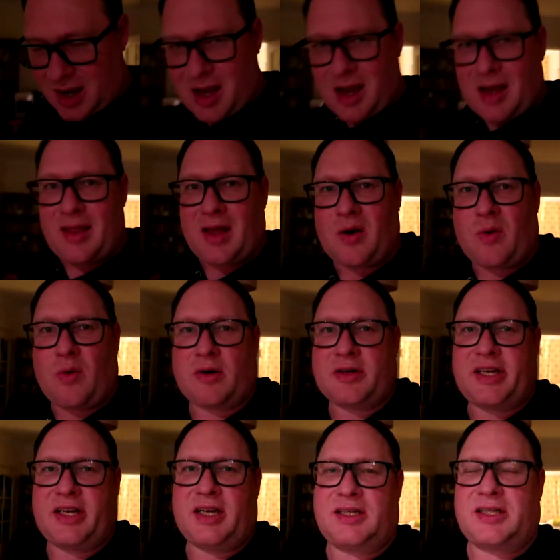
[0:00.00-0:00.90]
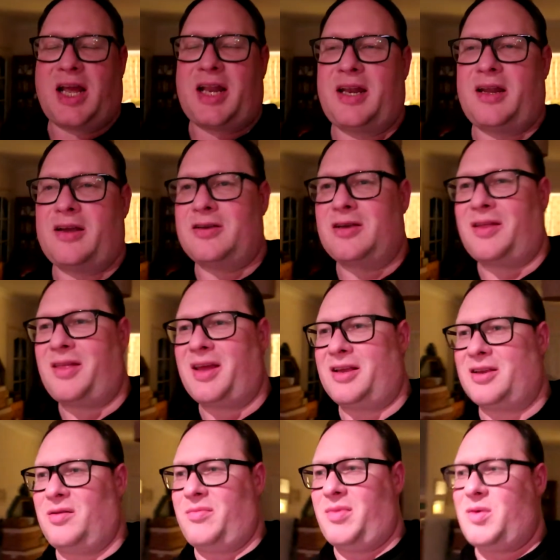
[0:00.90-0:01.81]
and then watch EastEnders. I think
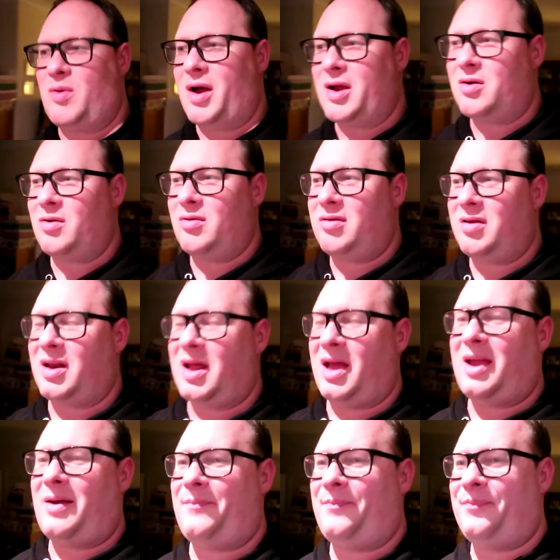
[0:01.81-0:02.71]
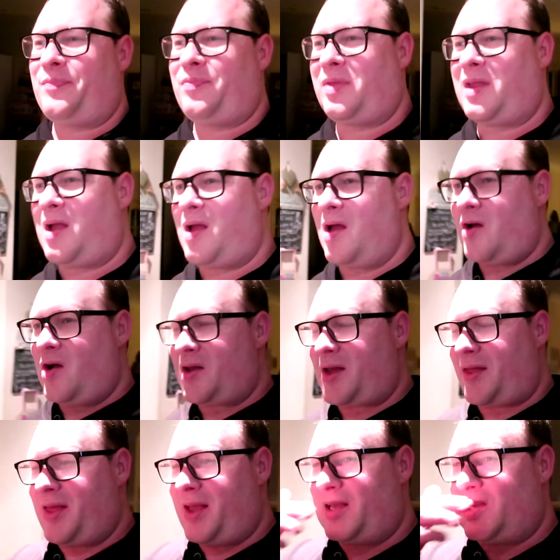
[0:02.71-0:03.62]
it's going to be quite good tonight.
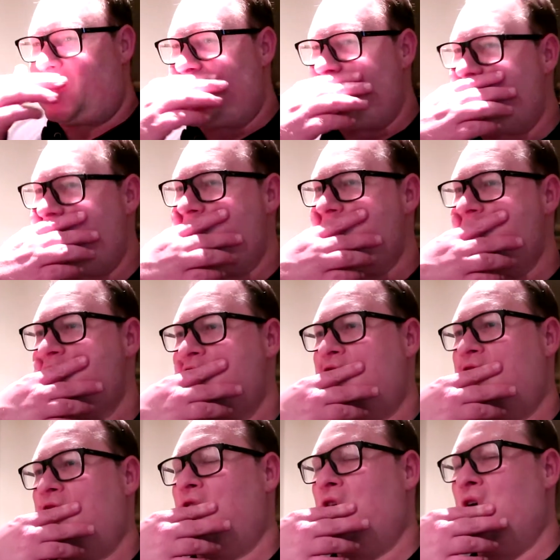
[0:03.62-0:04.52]
But I think it's going to start